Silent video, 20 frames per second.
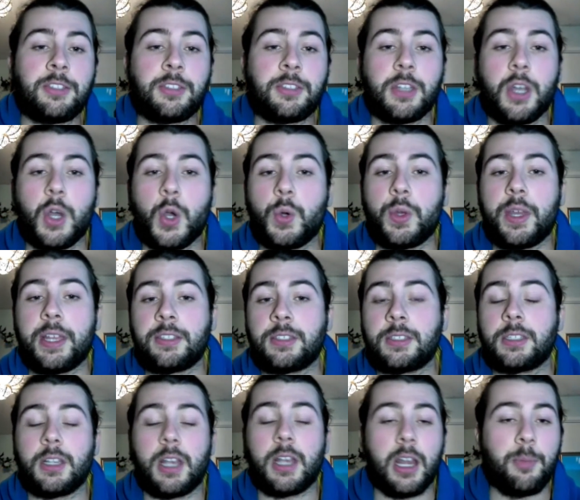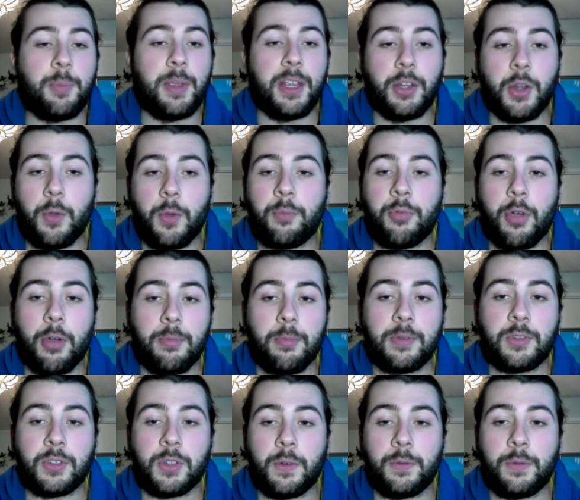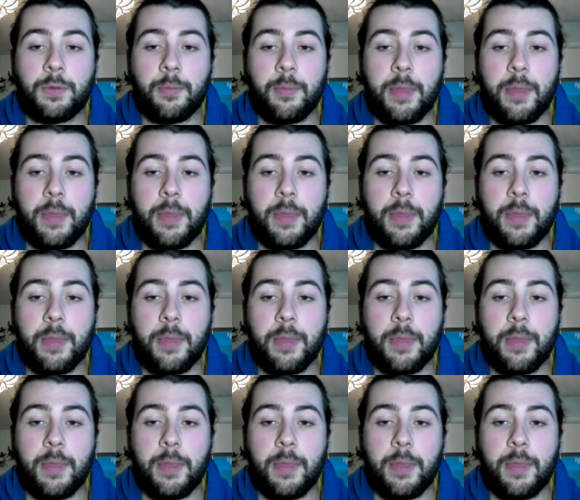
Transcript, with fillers: So it's going to be no problem at all for